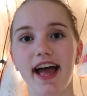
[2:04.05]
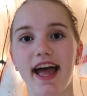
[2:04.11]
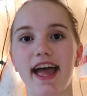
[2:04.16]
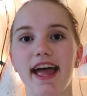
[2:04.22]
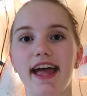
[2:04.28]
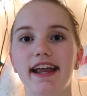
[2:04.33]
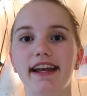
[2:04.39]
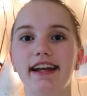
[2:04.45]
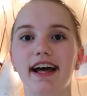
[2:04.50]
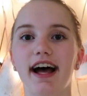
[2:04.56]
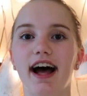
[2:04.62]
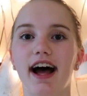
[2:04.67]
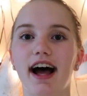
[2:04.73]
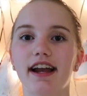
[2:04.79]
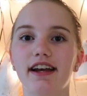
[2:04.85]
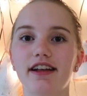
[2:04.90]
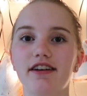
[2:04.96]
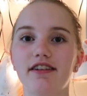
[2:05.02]
And
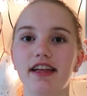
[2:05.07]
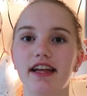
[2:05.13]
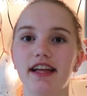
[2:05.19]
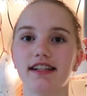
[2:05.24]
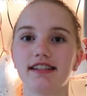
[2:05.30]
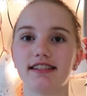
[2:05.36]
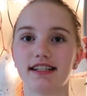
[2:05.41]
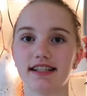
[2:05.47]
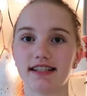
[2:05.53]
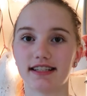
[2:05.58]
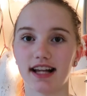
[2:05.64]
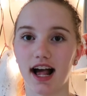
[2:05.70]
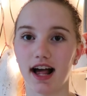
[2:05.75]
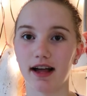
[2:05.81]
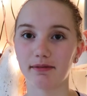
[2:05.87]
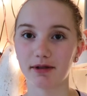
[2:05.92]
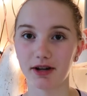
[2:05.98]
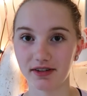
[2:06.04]
I know that since
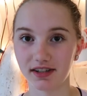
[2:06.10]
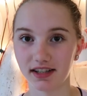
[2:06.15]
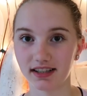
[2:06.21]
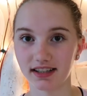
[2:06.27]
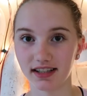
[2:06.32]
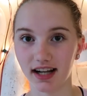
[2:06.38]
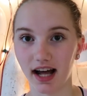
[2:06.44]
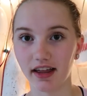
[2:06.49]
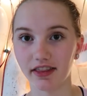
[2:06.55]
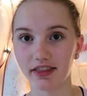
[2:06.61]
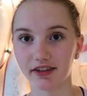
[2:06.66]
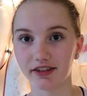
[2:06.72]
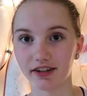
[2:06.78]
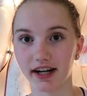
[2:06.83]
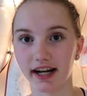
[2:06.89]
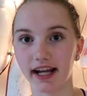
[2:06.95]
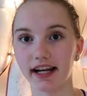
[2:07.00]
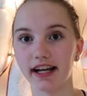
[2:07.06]
I'm going into 9th
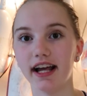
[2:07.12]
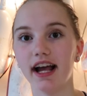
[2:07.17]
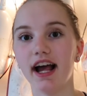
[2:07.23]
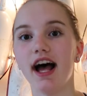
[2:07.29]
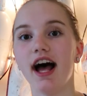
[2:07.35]
grade,